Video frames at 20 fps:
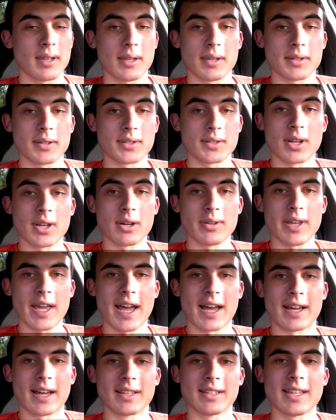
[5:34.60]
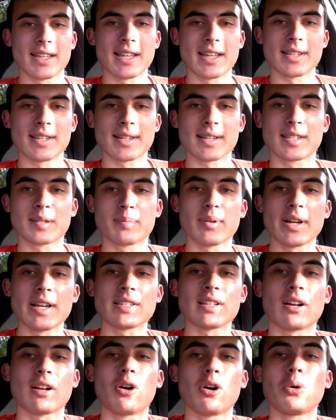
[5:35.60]
So yeah, it
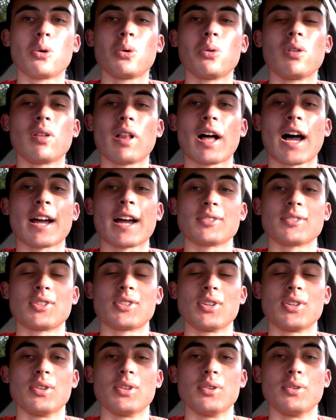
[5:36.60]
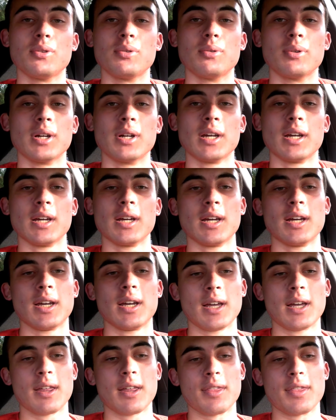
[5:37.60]
explains a whole lot to
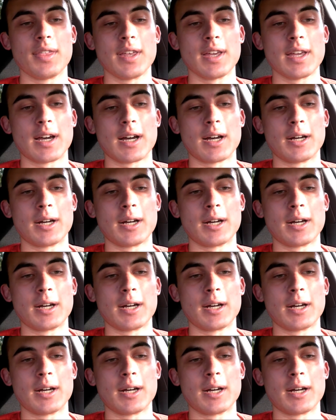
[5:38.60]
the